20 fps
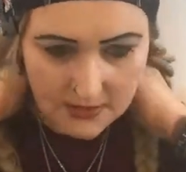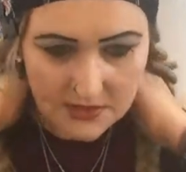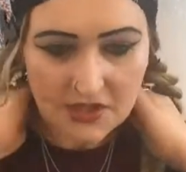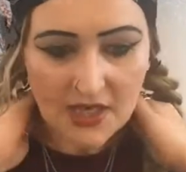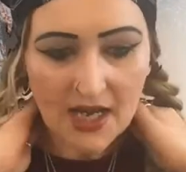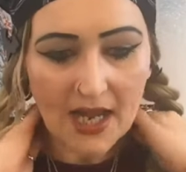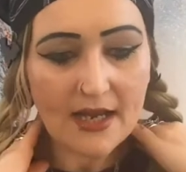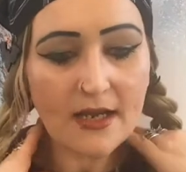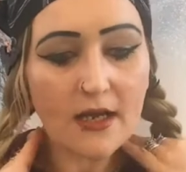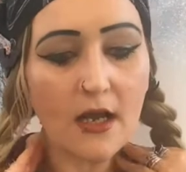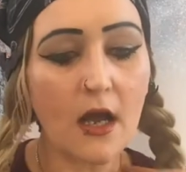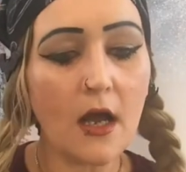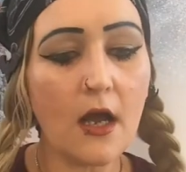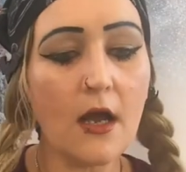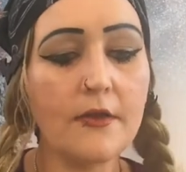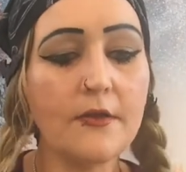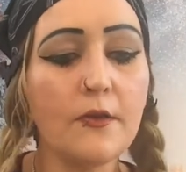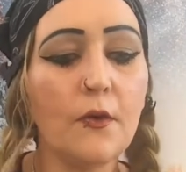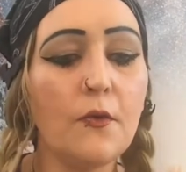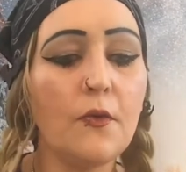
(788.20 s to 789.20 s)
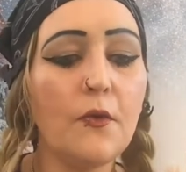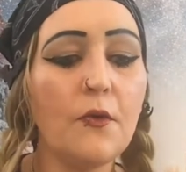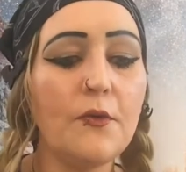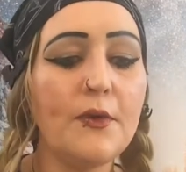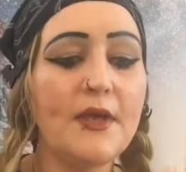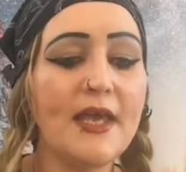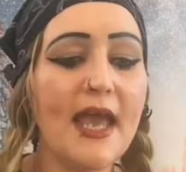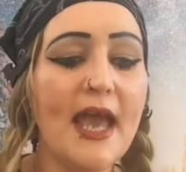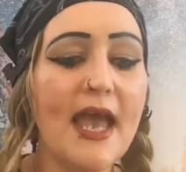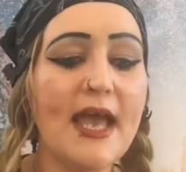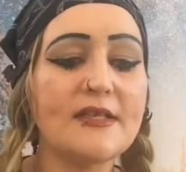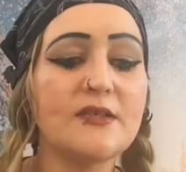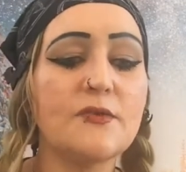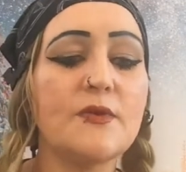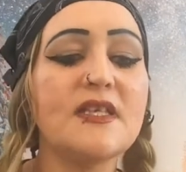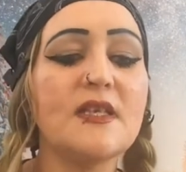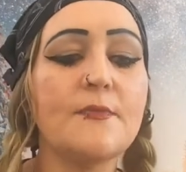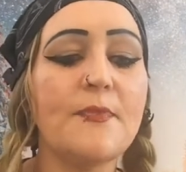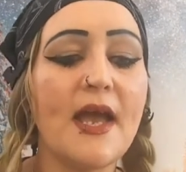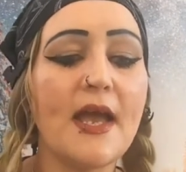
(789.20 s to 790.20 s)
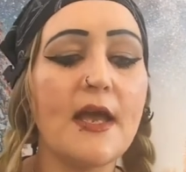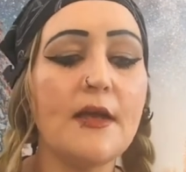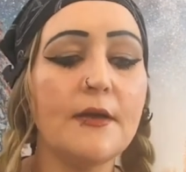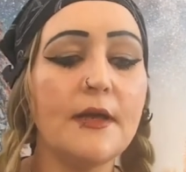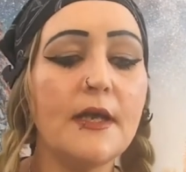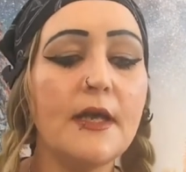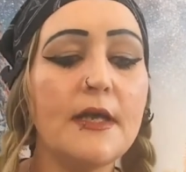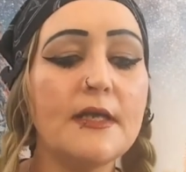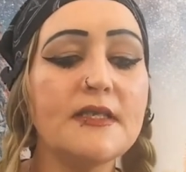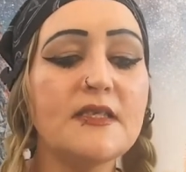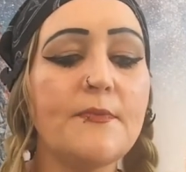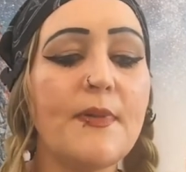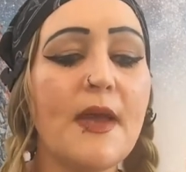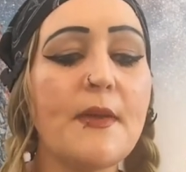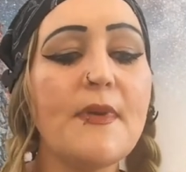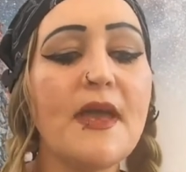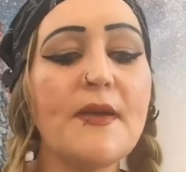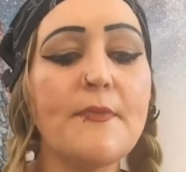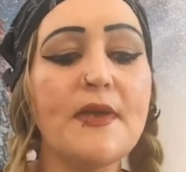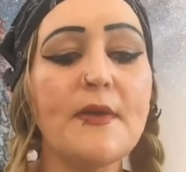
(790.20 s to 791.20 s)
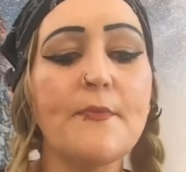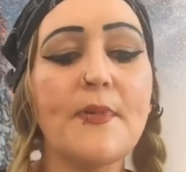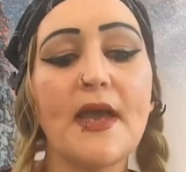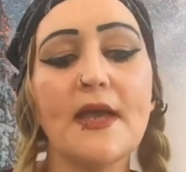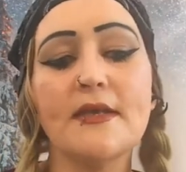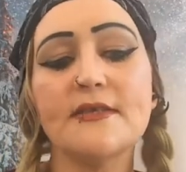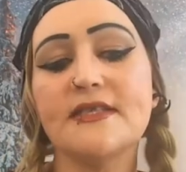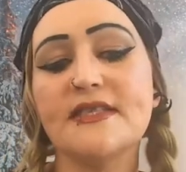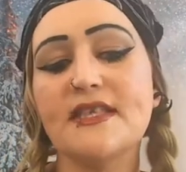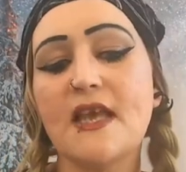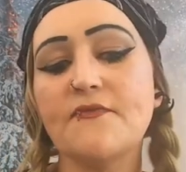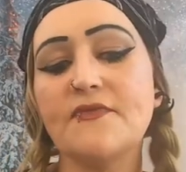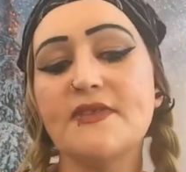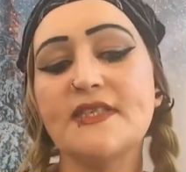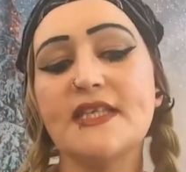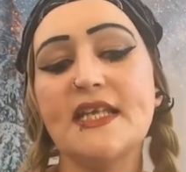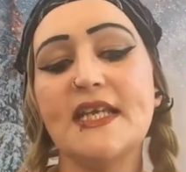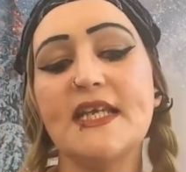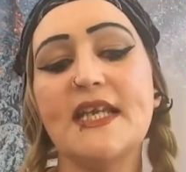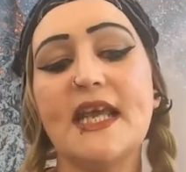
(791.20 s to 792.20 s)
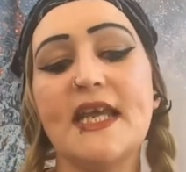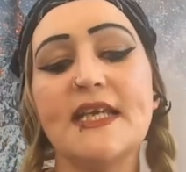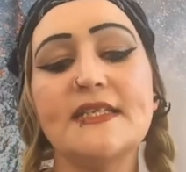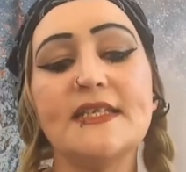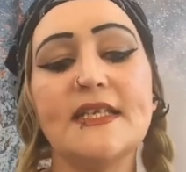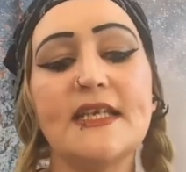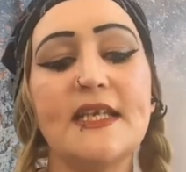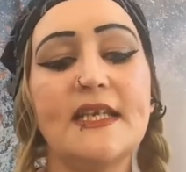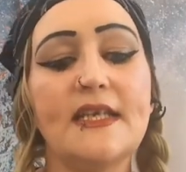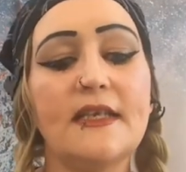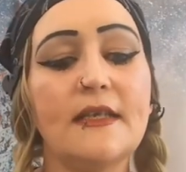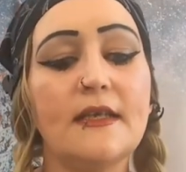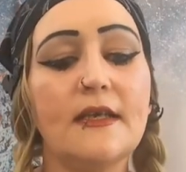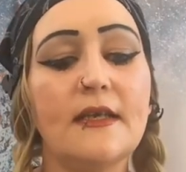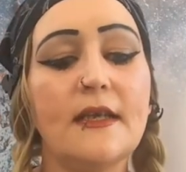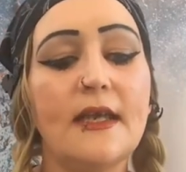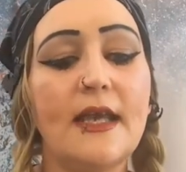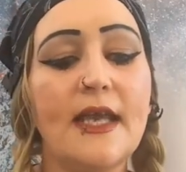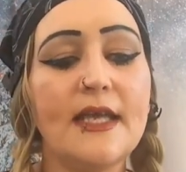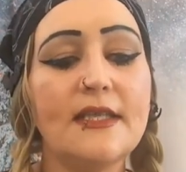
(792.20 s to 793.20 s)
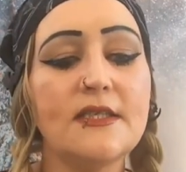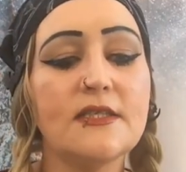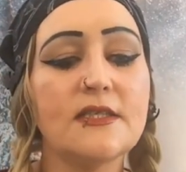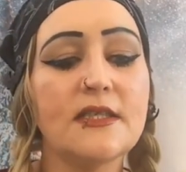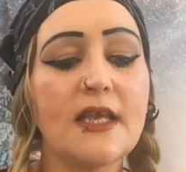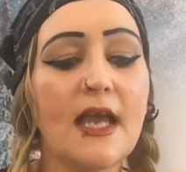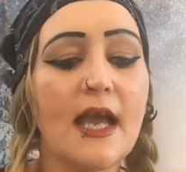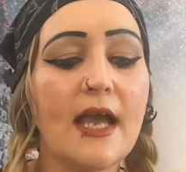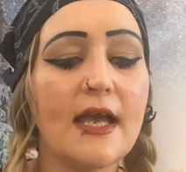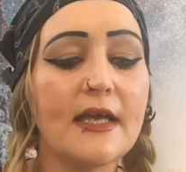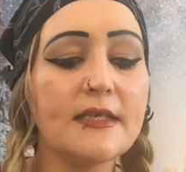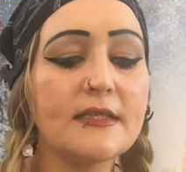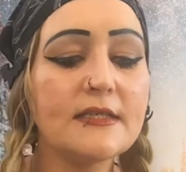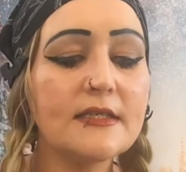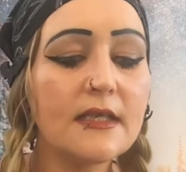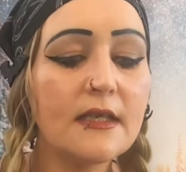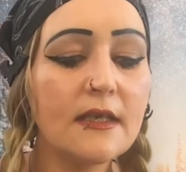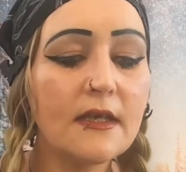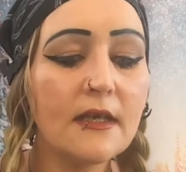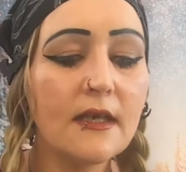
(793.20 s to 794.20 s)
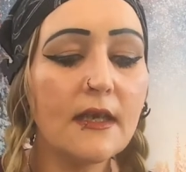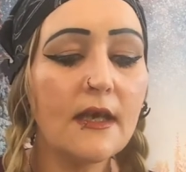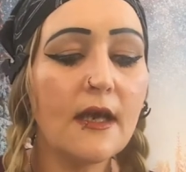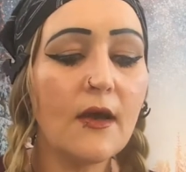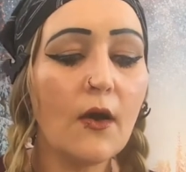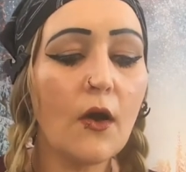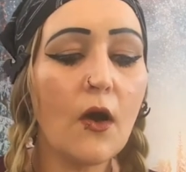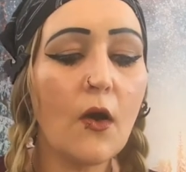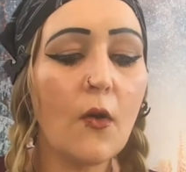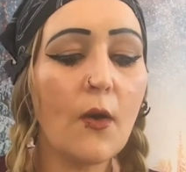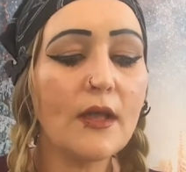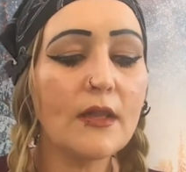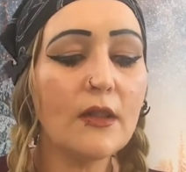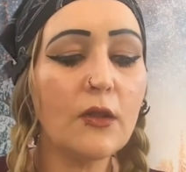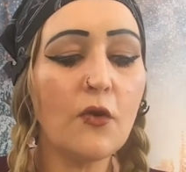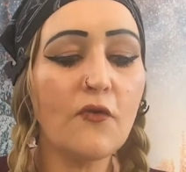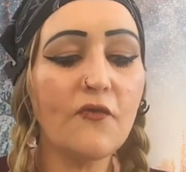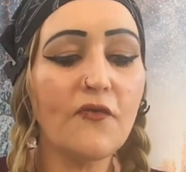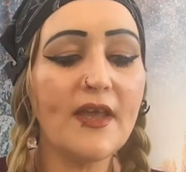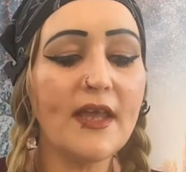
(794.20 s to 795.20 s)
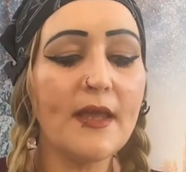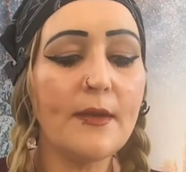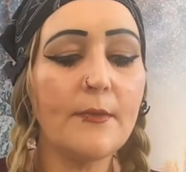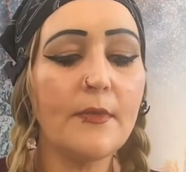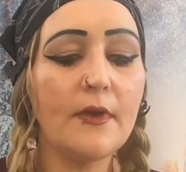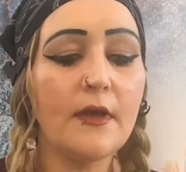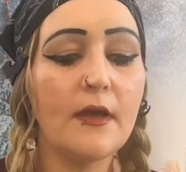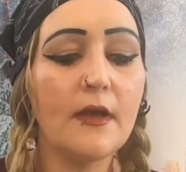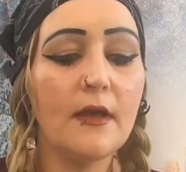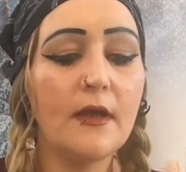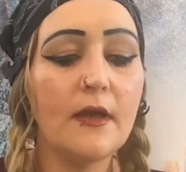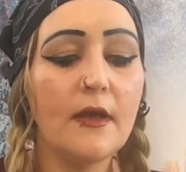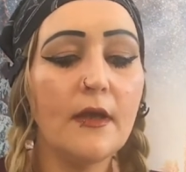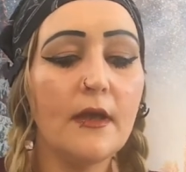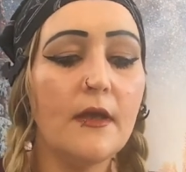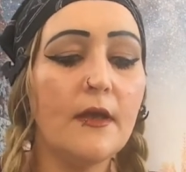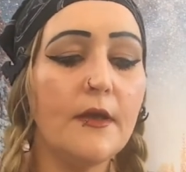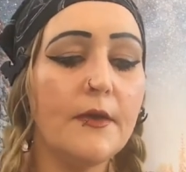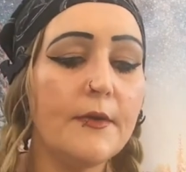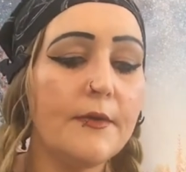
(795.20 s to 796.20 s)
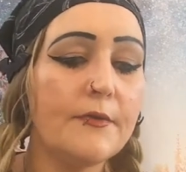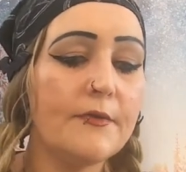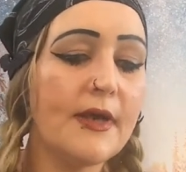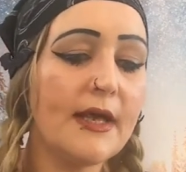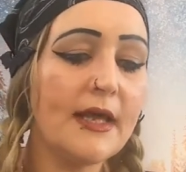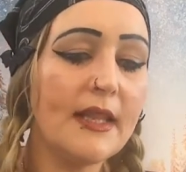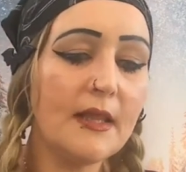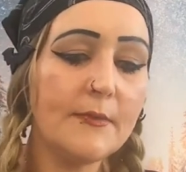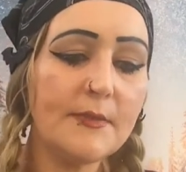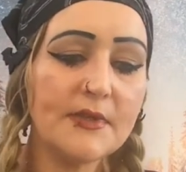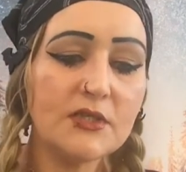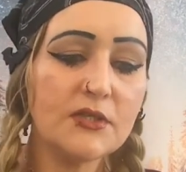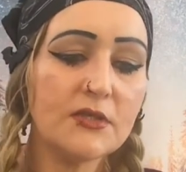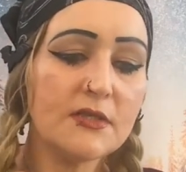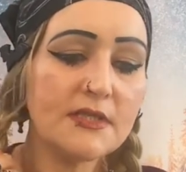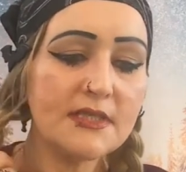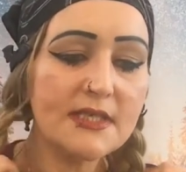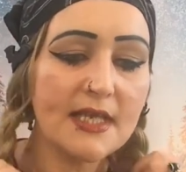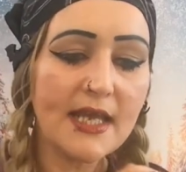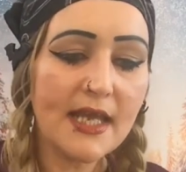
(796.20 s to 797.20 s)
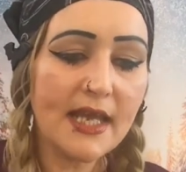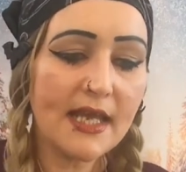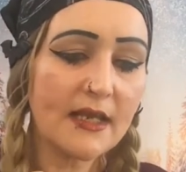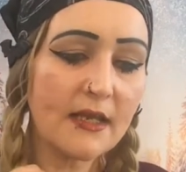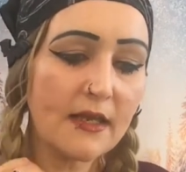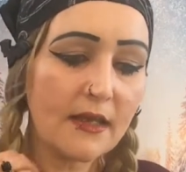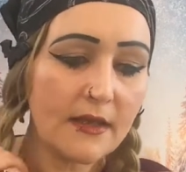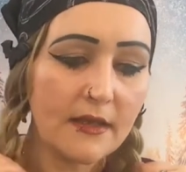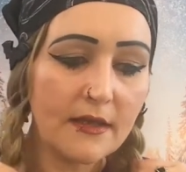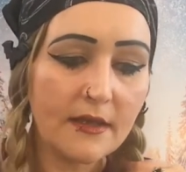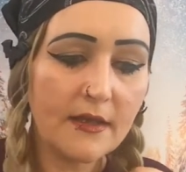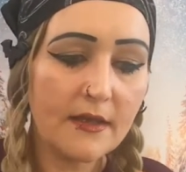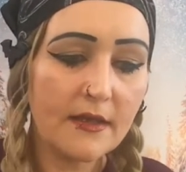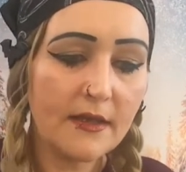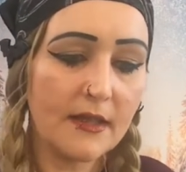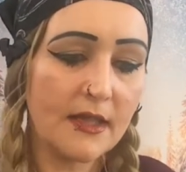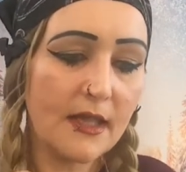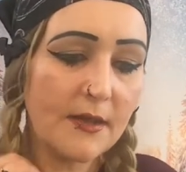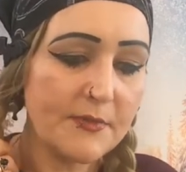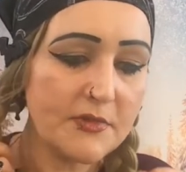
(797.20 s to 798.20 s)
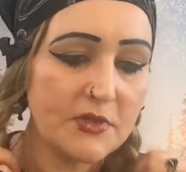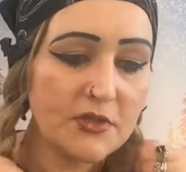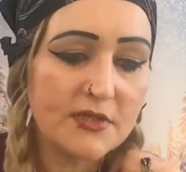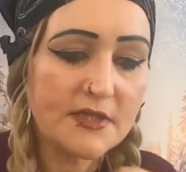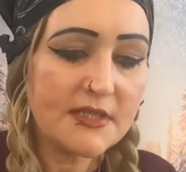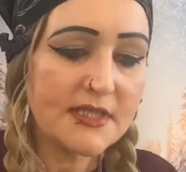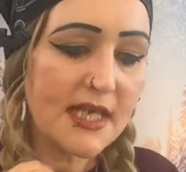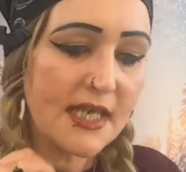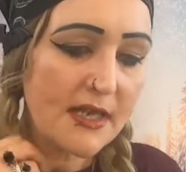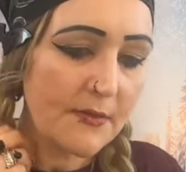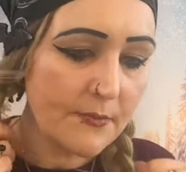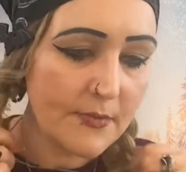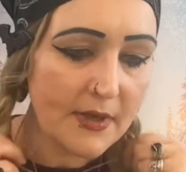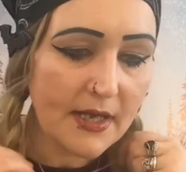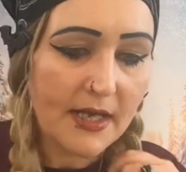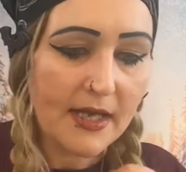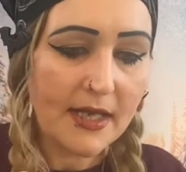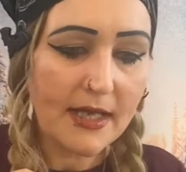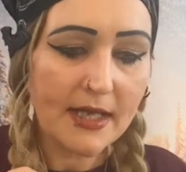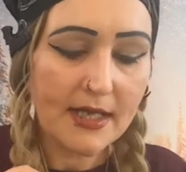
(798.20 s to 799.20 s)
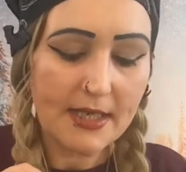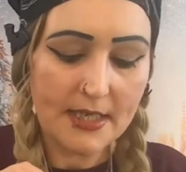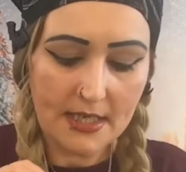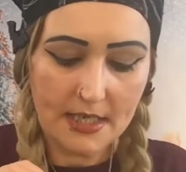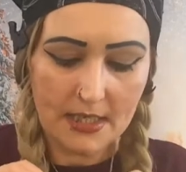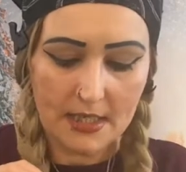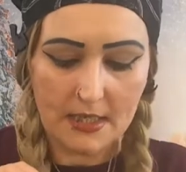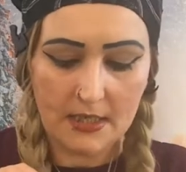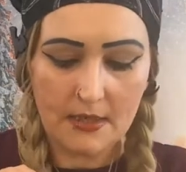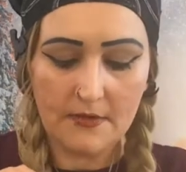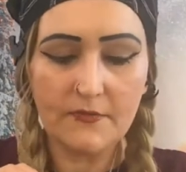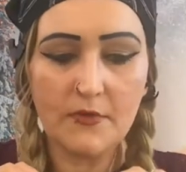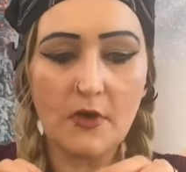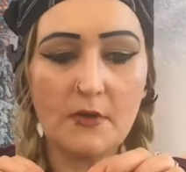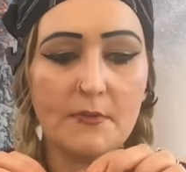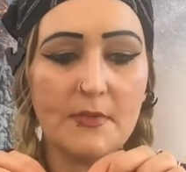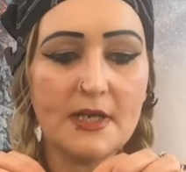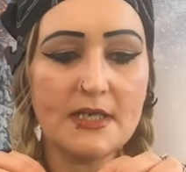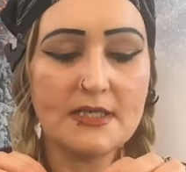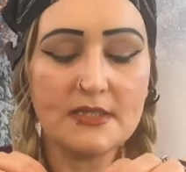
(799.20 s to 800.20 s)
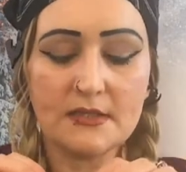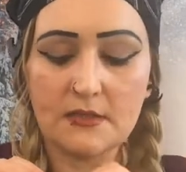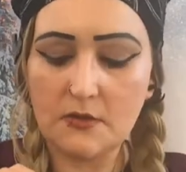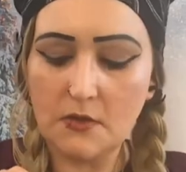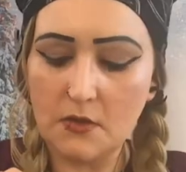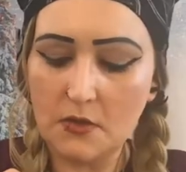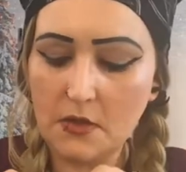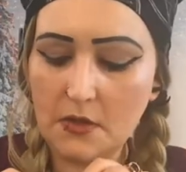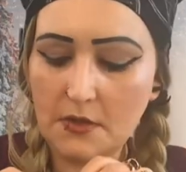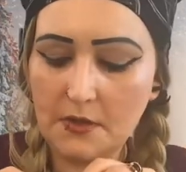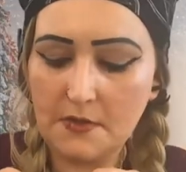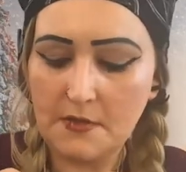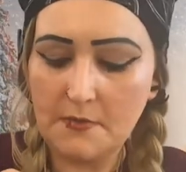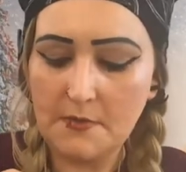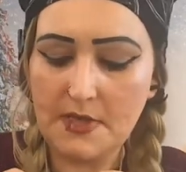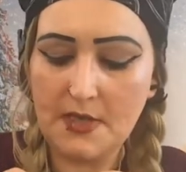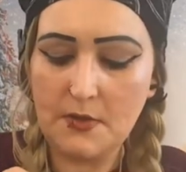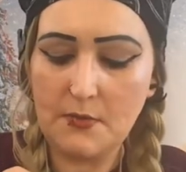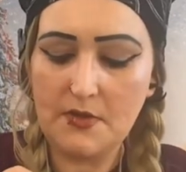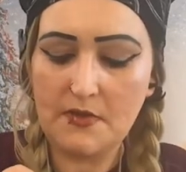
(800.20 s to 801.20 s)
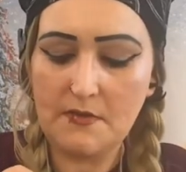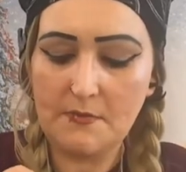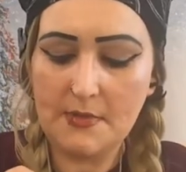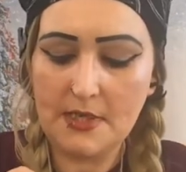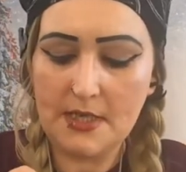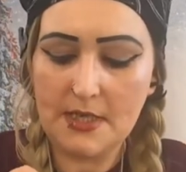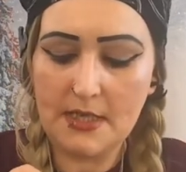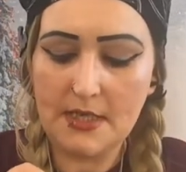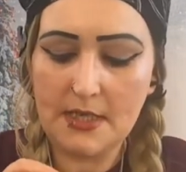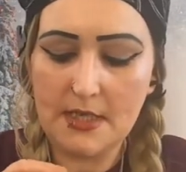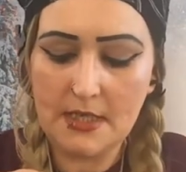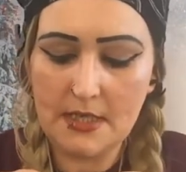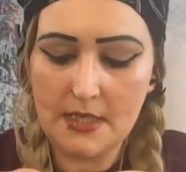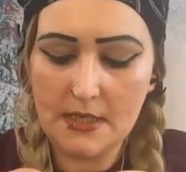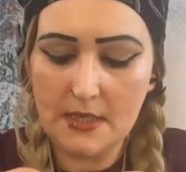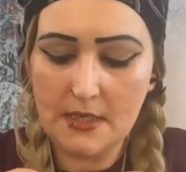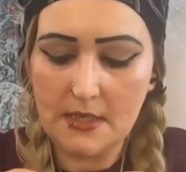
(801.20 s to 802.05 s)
Jack on. Oh yeah, so it's about maybe about 17, 18 inch, guys. Oh, I love him. Right, let me just take my, I've got my skull on at the minute with my